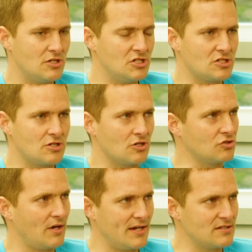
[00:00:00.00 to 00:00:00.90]
so you just start
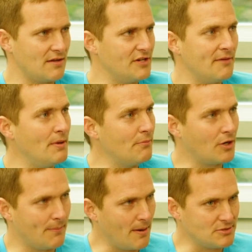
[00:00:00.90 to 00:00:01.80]
trying stuff and you have people
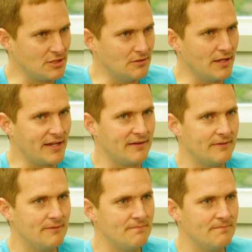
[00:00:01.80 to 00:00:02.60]
come up to you like,